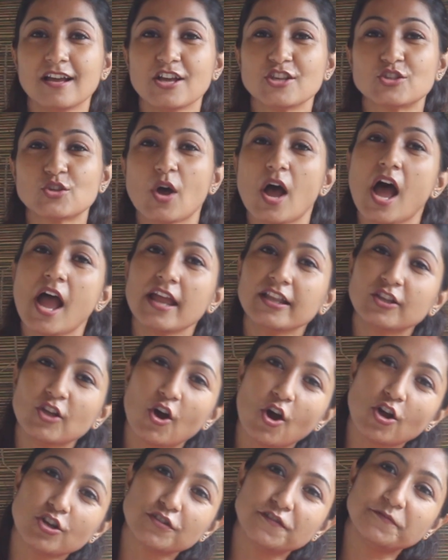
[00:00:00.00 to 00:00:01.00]
So I
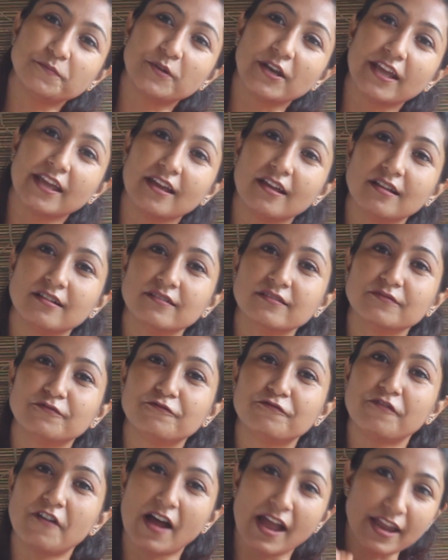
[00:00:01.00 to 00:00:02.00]
thought of bringing
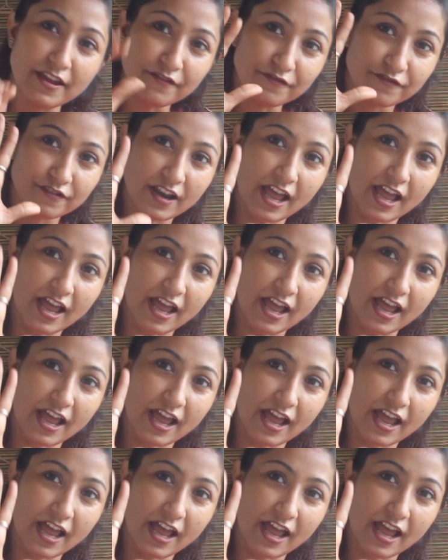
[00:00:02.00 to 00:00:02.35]
5